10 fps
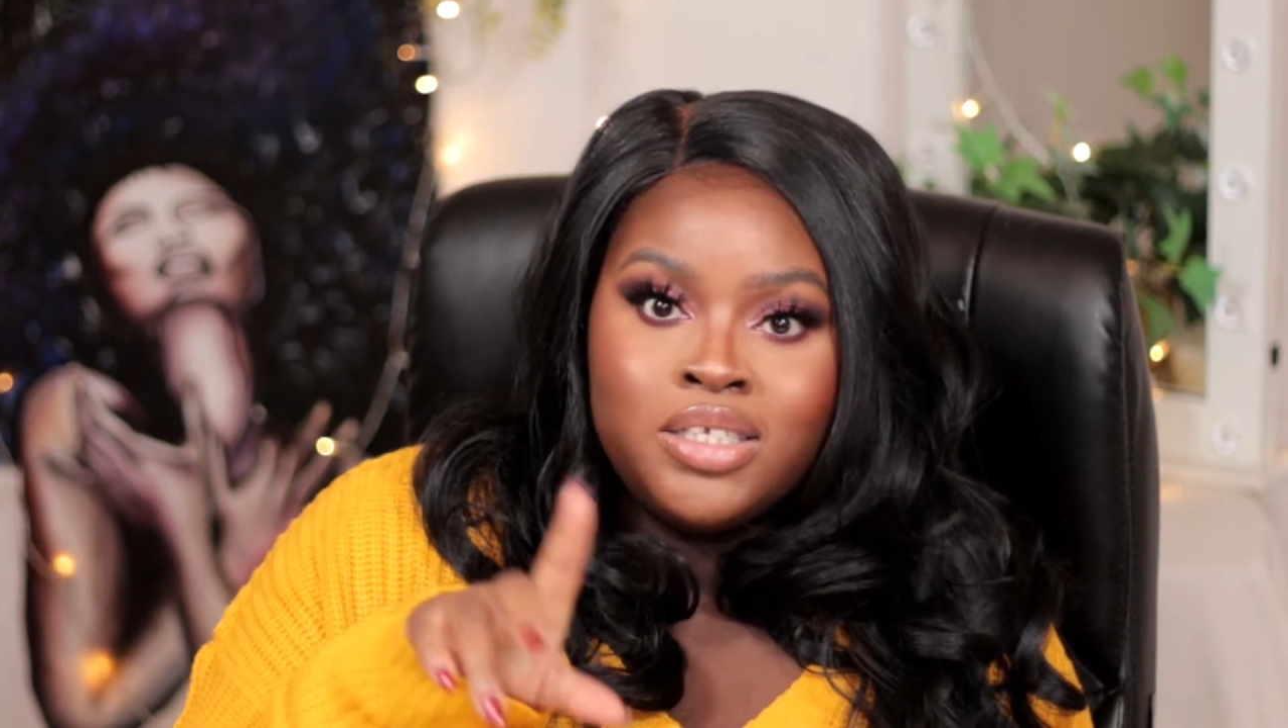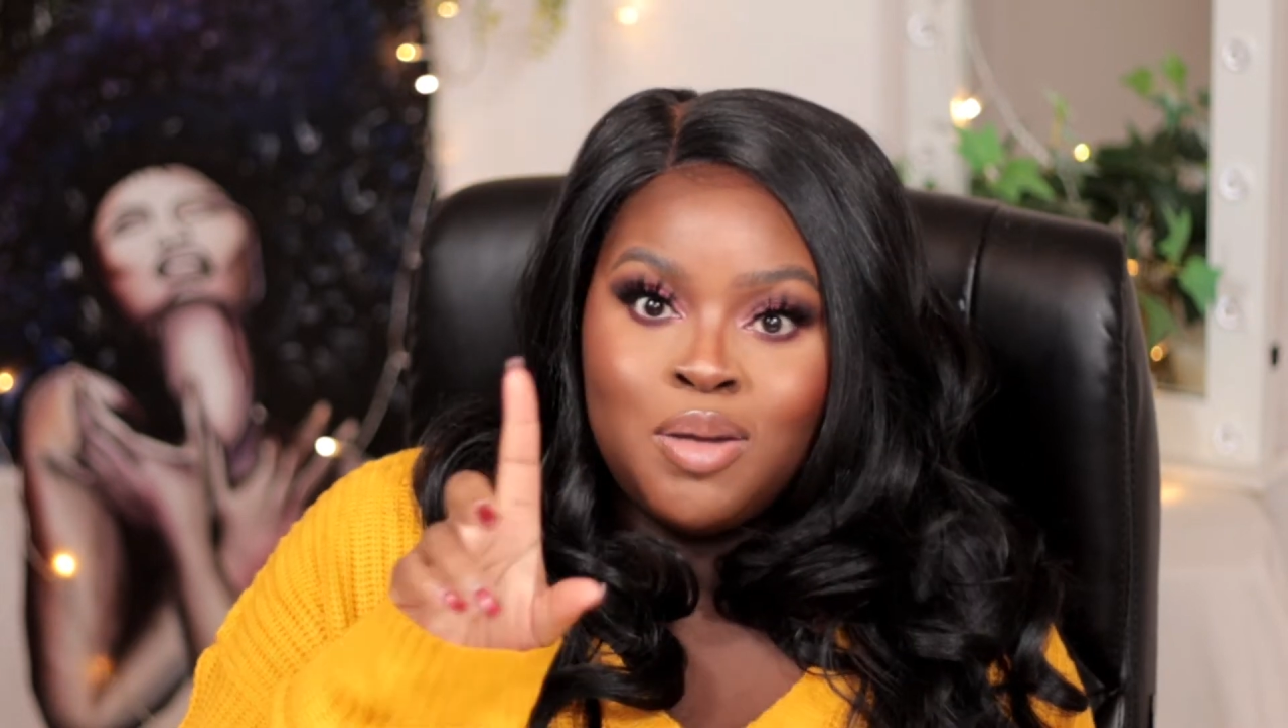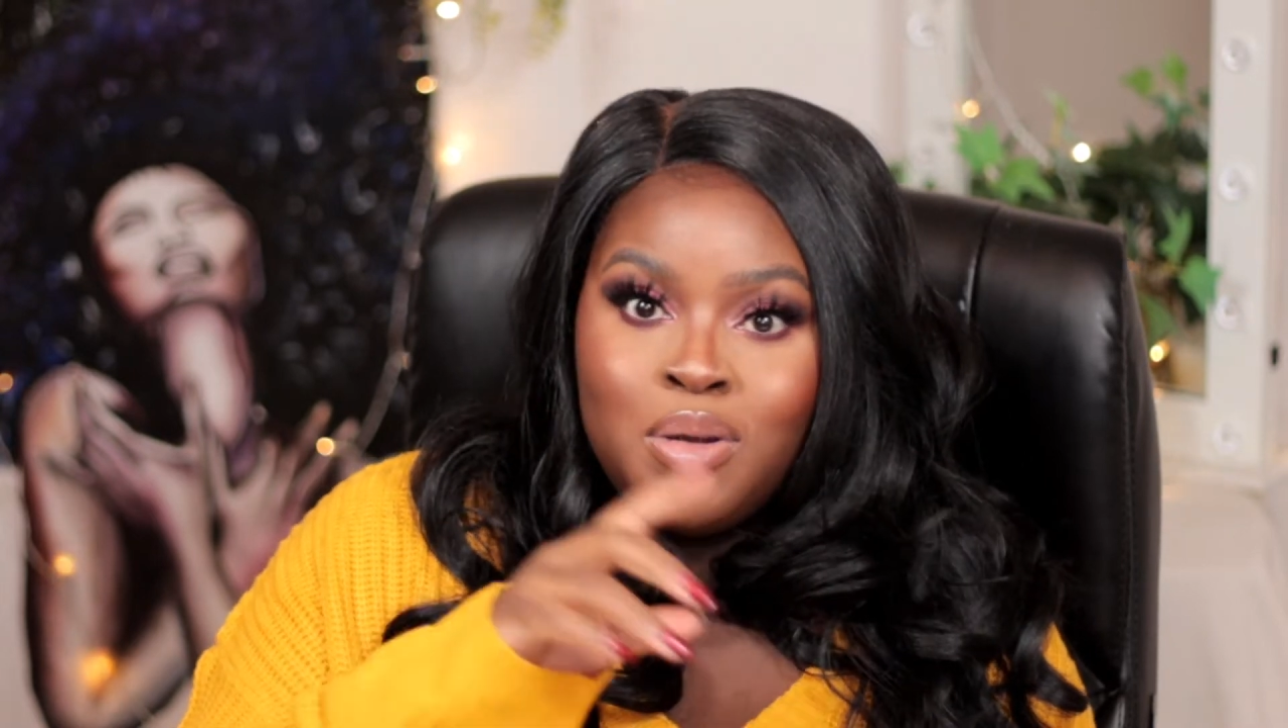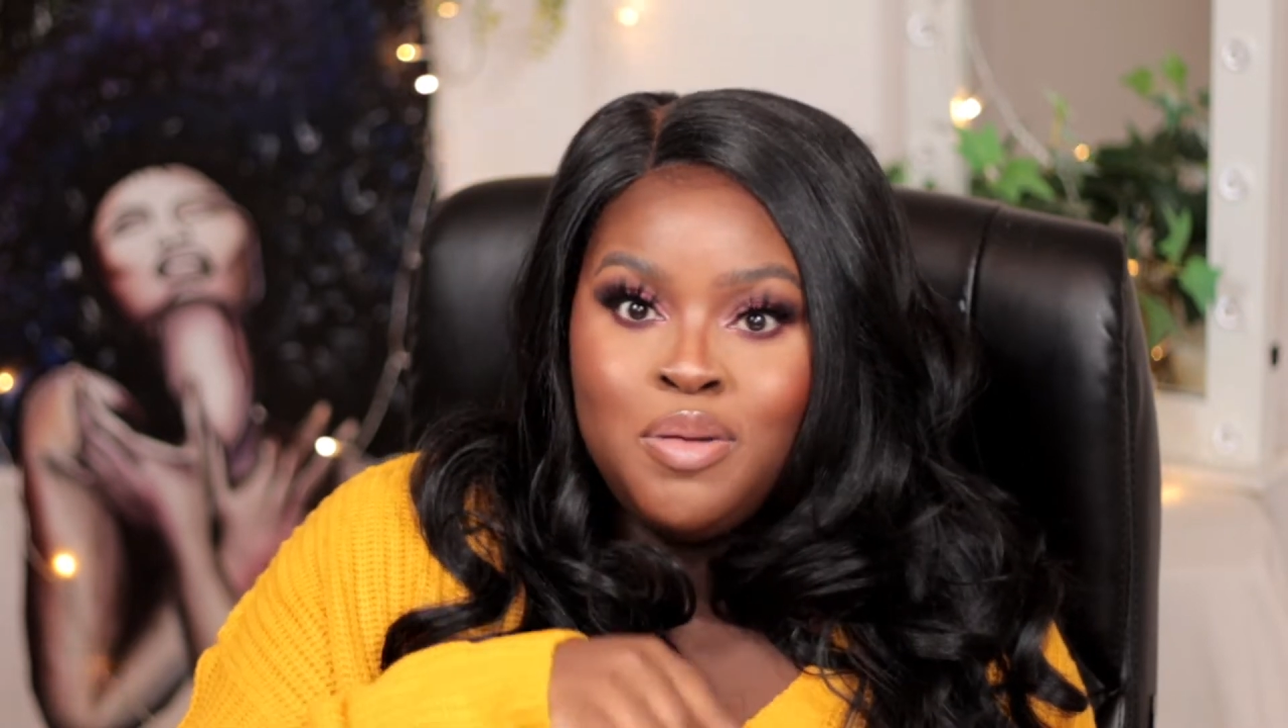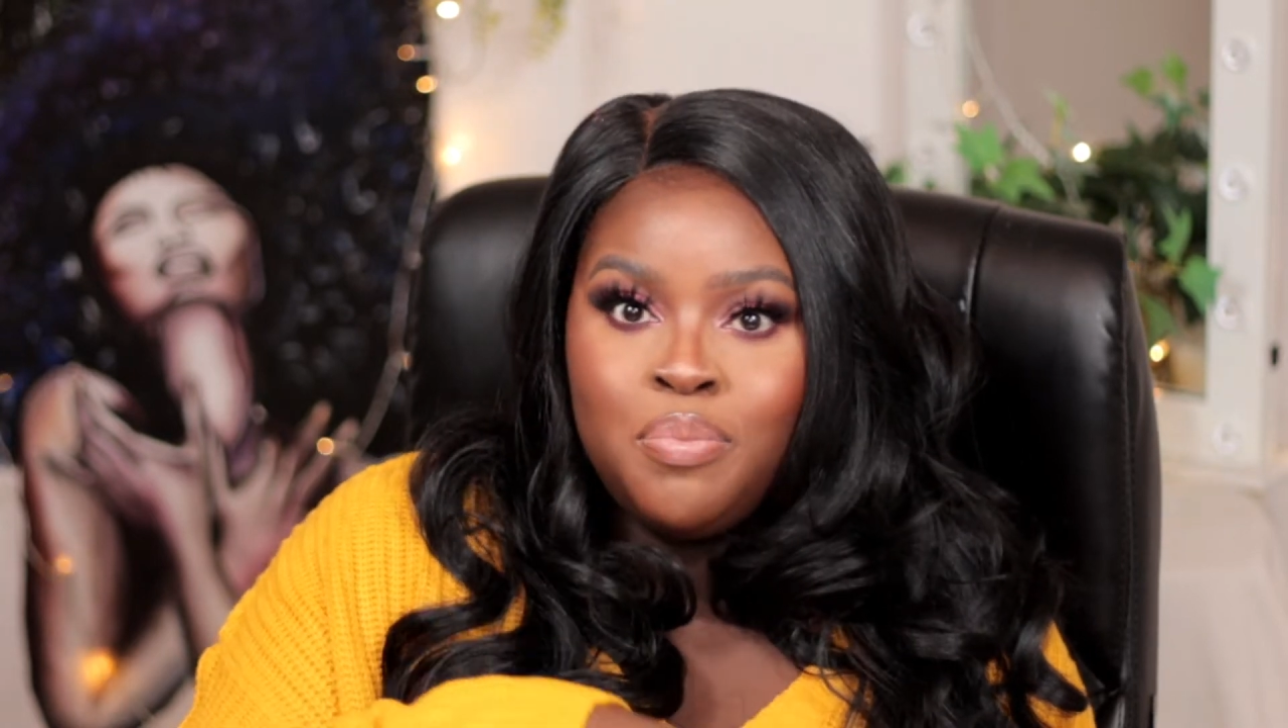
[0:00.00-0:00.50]

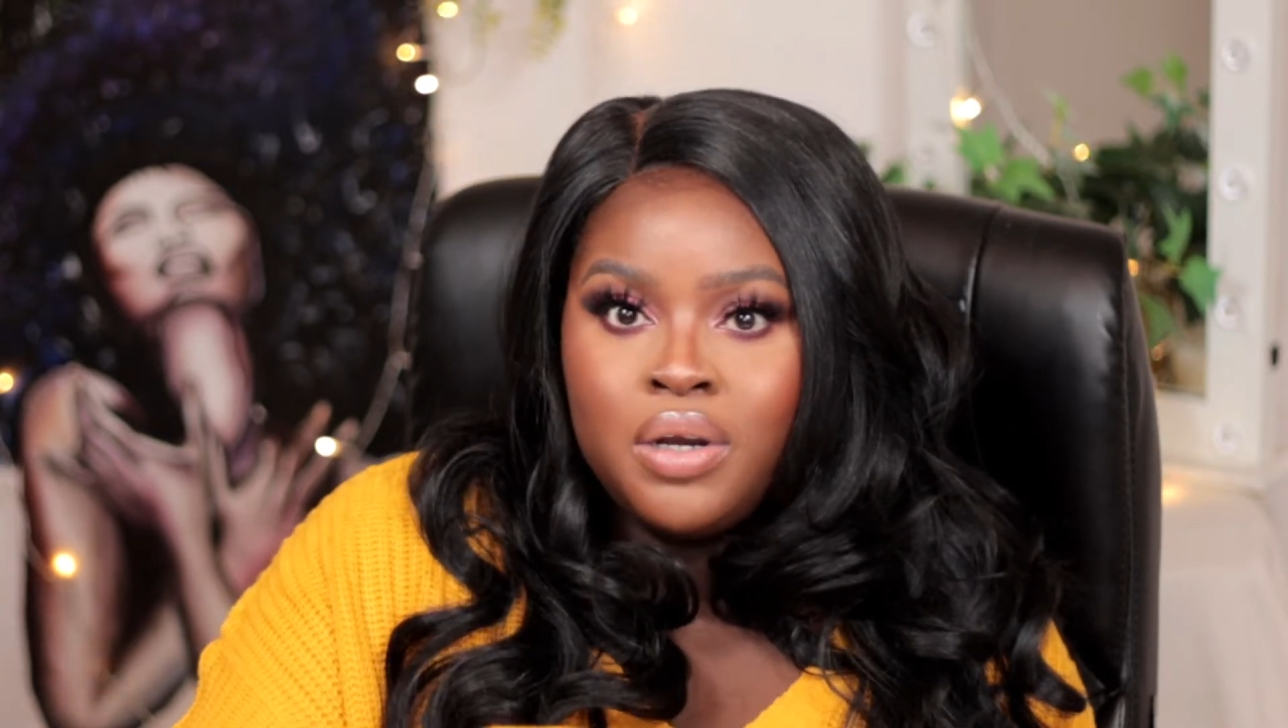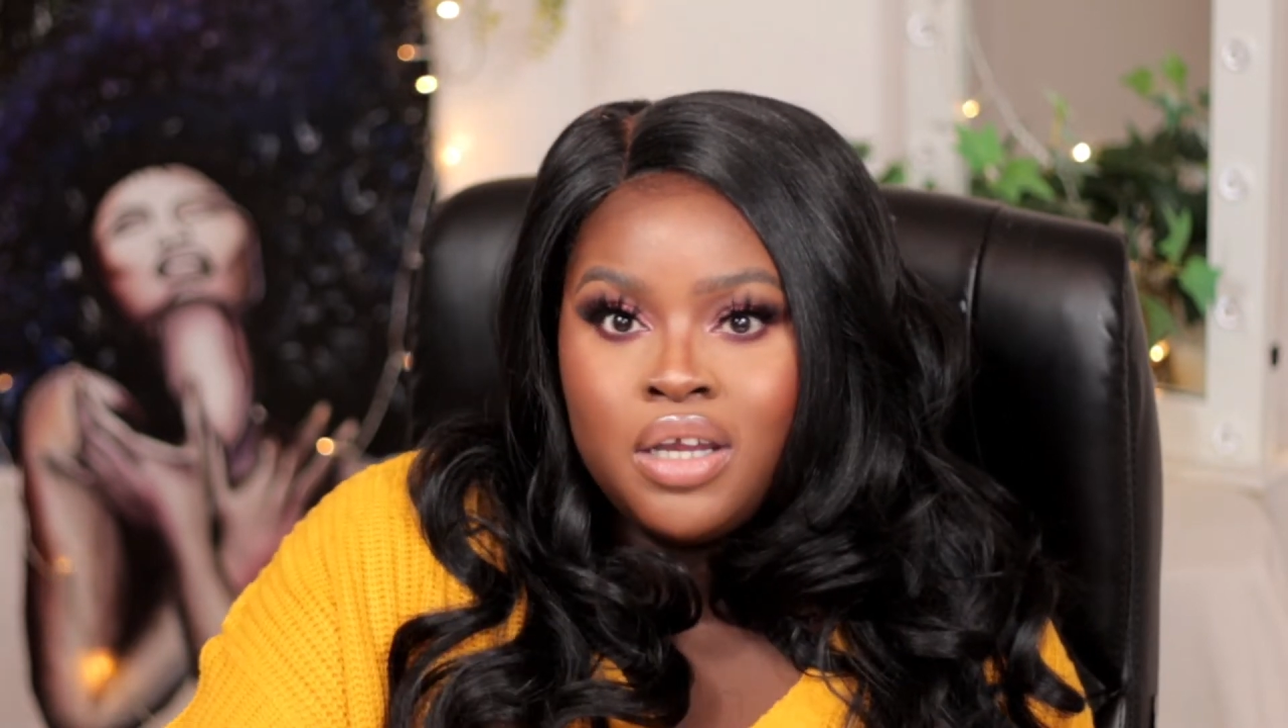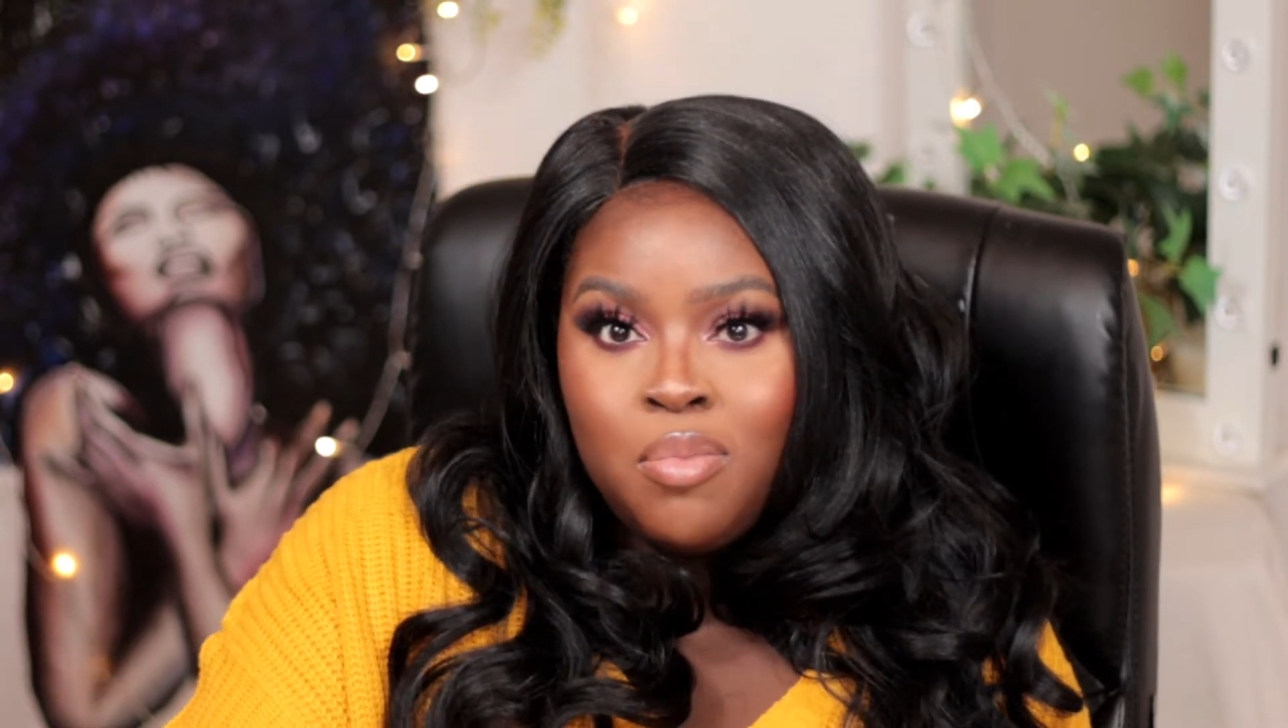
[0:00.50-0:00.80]
So I'm going to bring